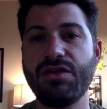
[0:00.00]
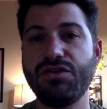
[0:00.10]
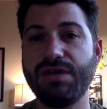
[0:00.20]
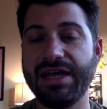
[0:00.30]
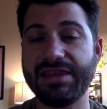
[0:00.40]

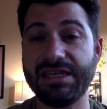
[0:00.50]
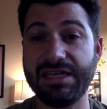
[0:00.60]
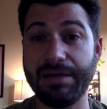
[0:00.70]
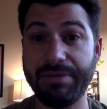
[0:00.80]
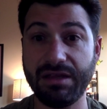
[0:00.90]
You got
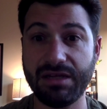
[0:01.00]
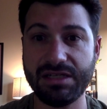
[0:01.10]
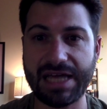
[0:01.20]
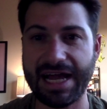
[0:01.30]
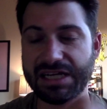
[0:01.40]
the ability
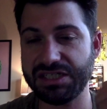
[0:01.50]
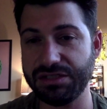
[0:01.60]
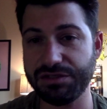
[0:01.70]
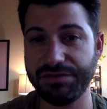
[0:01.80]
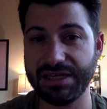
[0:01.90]
to actually
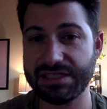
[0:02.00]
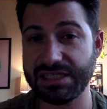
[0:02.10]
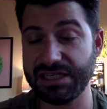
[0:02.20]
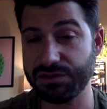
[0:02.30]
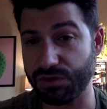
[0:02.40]
use
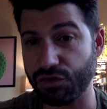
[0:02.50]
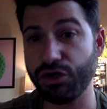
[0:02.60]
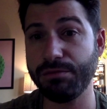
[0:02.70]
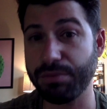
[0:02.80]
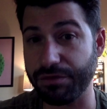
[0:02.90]
VSTs with
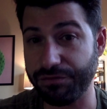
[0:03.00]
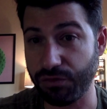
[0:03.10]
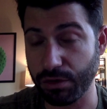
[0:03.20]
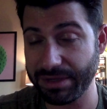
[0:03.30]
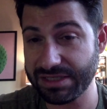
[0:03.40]
good
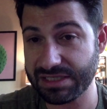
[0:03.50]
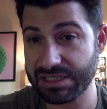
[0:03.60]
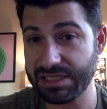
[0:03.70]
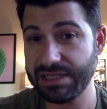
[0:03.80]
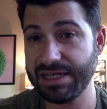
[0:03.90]

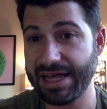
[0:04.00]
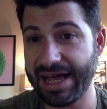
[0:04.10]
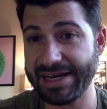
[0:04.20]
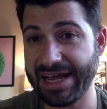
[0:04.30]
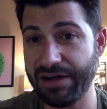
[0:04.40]
performance.
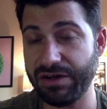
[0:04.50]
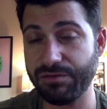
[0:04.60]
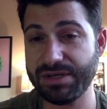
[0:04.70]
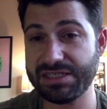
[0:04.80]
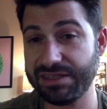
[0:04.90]
And now in
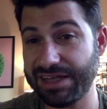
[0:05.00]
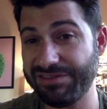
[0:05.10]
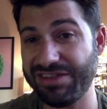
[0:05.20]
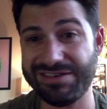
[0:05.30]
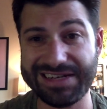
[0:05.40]
Reason
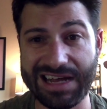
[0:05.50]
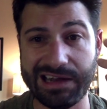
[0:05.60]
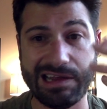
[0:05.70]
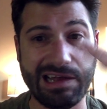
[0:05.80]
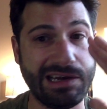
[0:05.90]
11, they're
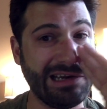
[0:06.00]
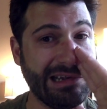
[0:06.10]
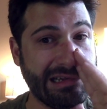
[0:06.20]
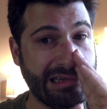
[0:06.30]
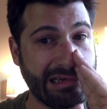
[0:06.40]
not adding
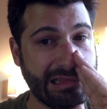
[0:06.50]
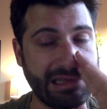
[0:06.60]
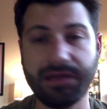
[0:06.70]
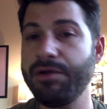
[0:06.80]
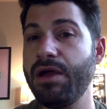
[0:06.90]

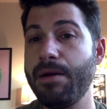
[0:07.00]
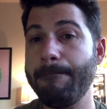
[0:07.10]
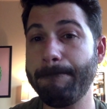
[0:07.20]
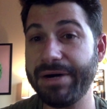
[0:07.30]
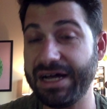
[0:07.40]
anything.
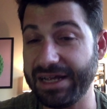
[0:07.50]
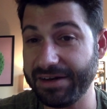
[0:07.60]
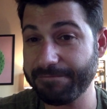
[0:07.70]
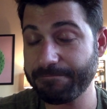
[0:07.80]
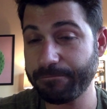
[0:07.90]

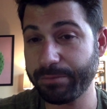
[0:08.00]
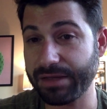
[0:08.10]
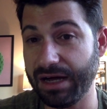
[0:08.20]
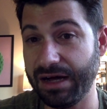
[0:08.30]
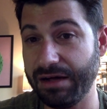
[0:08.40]
But
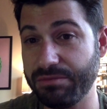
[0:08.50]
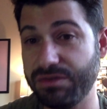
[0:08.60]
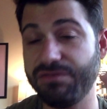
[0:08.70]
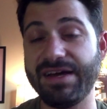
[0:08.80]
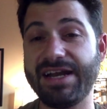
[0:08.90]

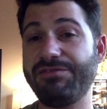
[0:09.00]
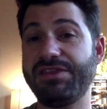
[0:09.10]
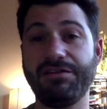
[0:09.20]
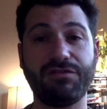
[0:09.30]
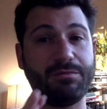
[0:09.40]
you've got
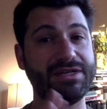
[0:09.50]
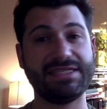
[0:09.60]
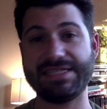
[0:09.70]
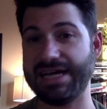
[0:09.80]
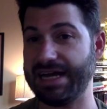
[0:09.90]
everything from
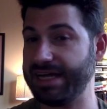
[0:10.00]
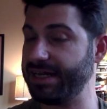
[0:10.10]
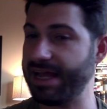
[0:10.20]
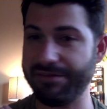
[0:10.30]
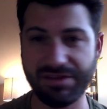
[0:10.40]
Reason
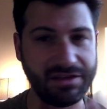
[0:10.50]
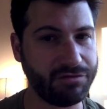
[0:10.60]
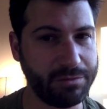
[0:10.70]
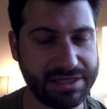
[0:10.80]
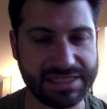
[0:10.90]
9, everything
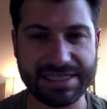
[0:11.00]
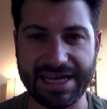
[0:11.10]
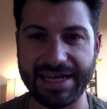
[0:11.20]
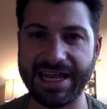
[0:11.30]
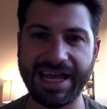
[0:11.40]
from Reason
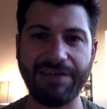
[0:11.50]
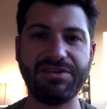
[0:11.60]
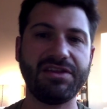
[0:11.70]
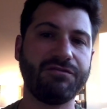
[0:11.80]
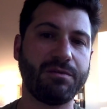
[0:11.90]
10,
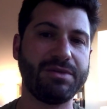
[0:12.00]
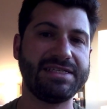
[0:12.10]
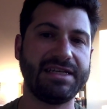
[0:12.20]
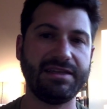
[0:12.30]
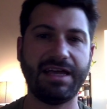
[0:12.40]
everything from
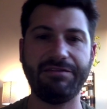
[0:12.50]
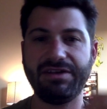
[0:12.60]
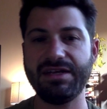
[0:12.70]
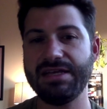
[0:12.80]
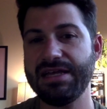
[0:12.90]
Reason 11.